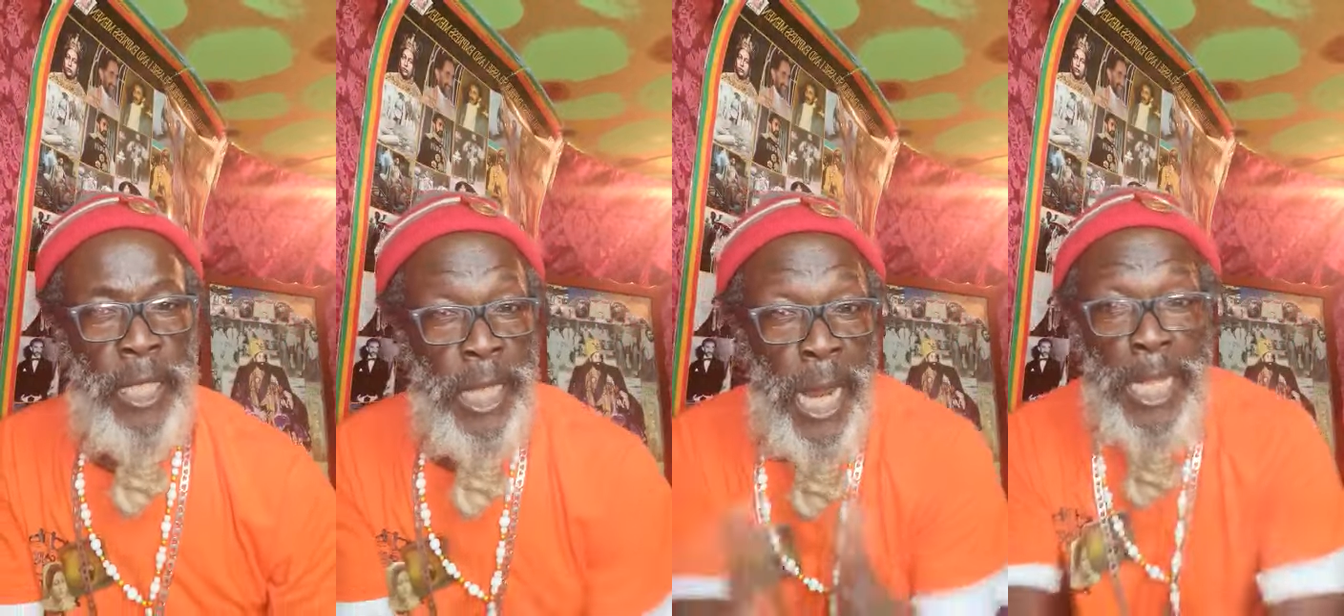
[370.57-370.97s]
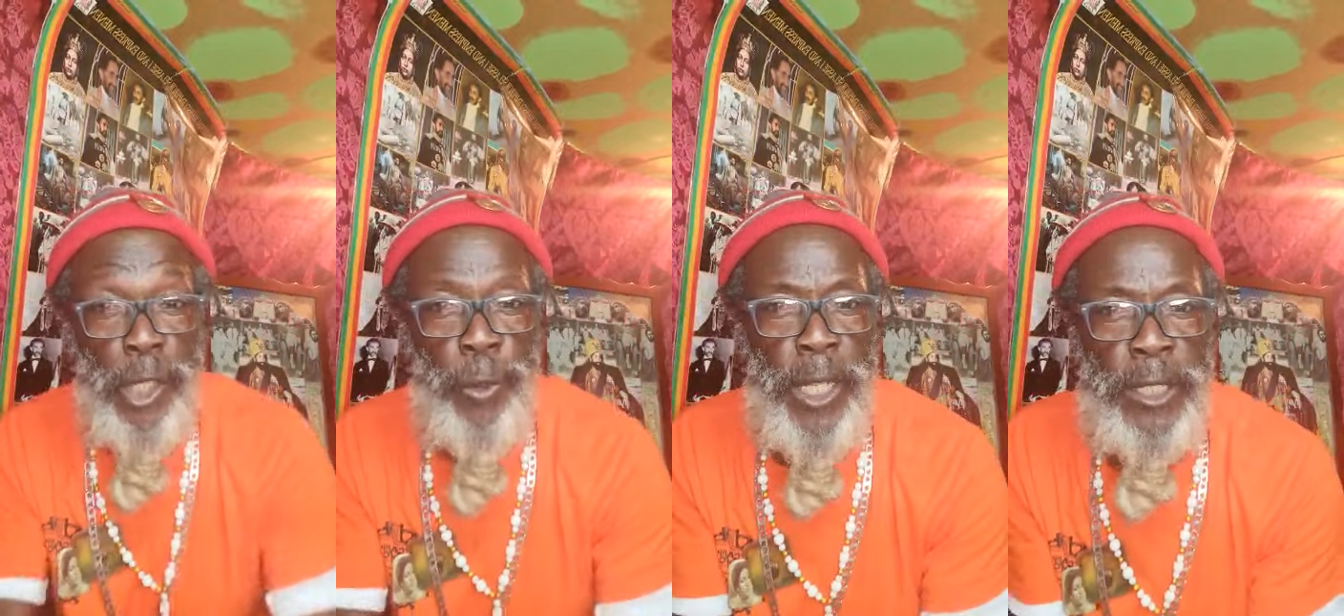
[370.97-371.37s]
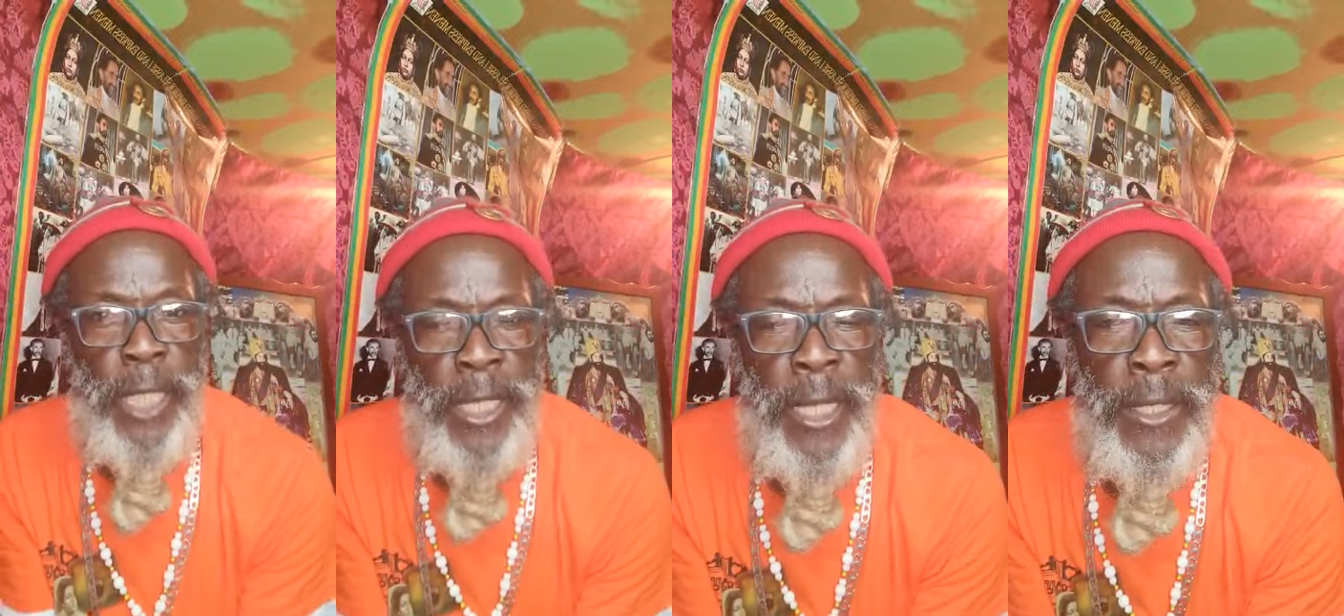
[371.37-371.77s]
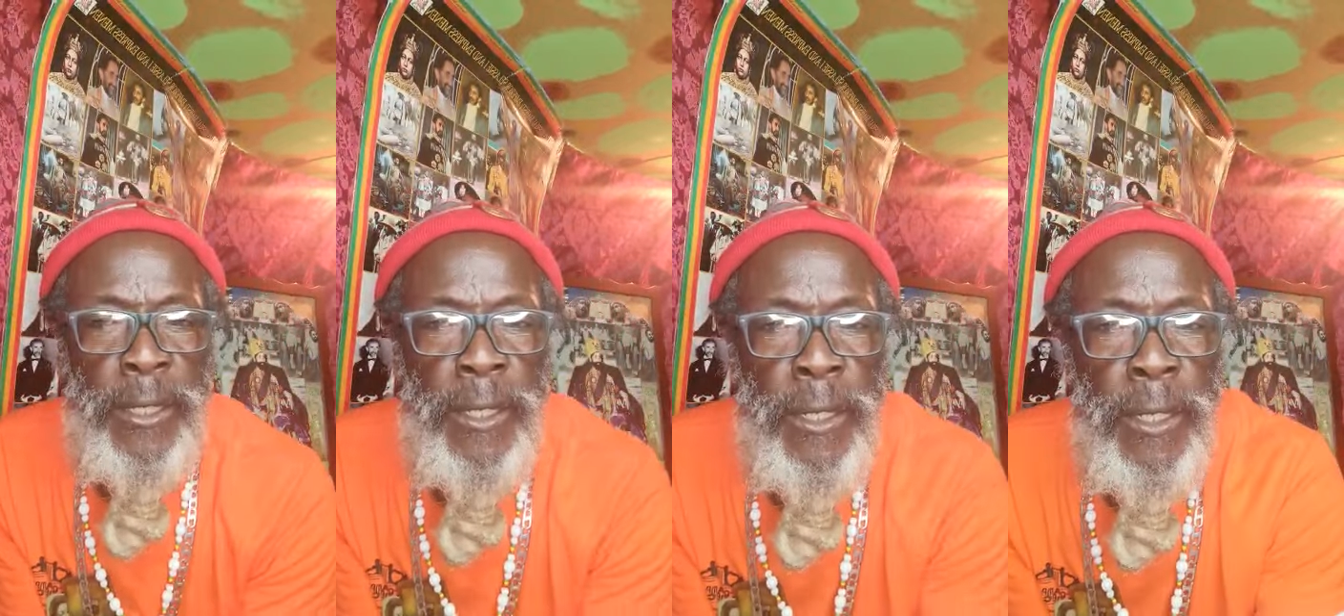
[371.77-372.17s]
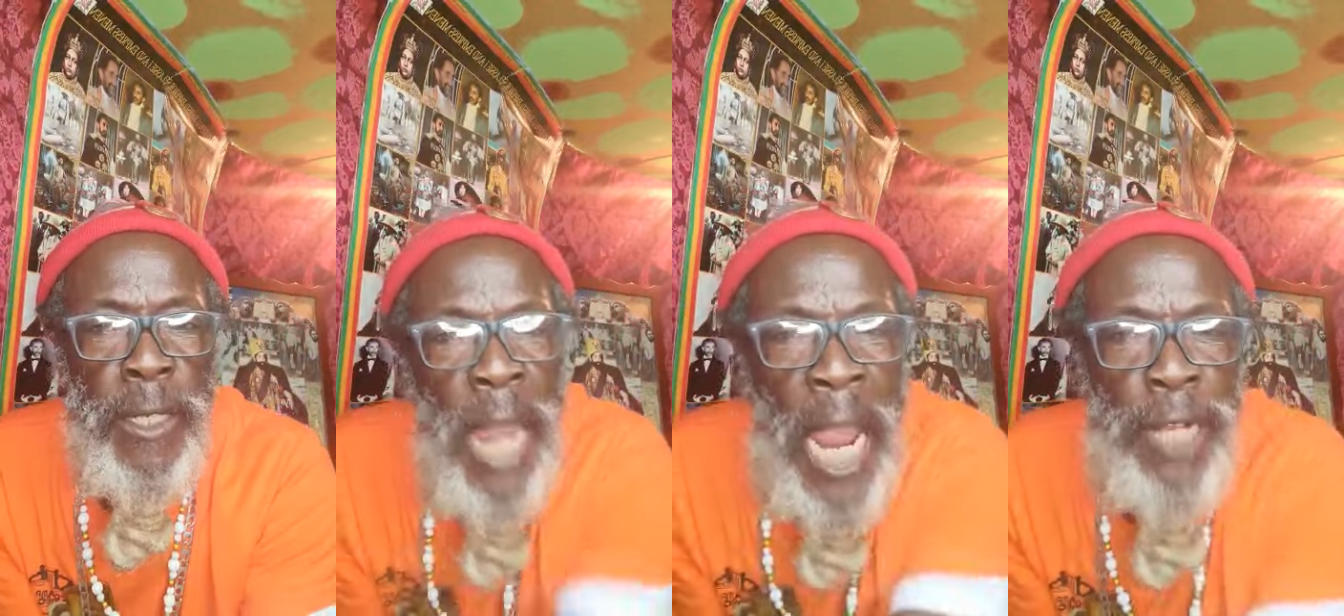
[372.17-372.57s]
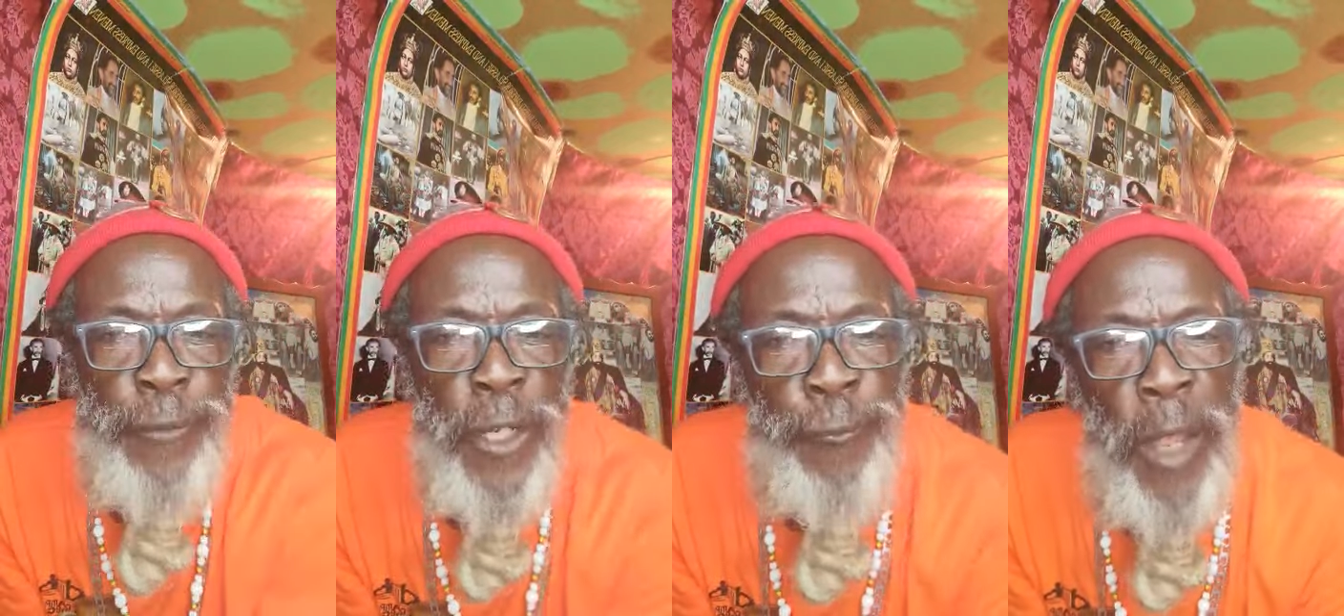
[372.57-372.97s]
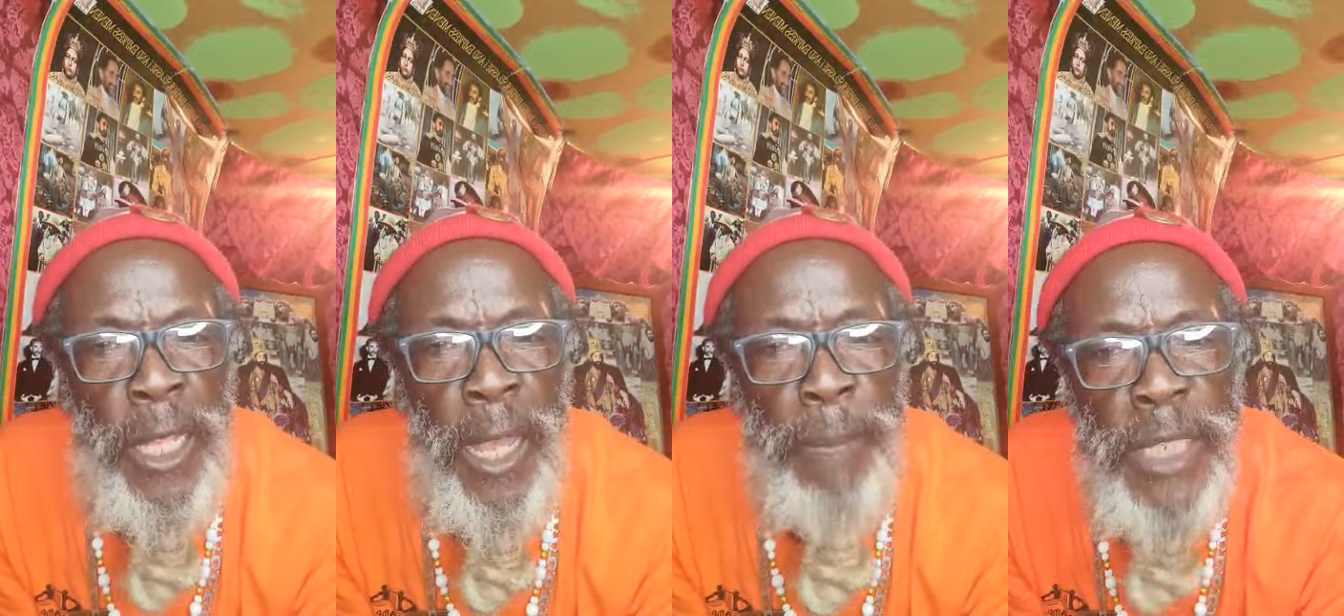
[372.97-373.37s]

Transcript: And anyway you take it, call for the fire.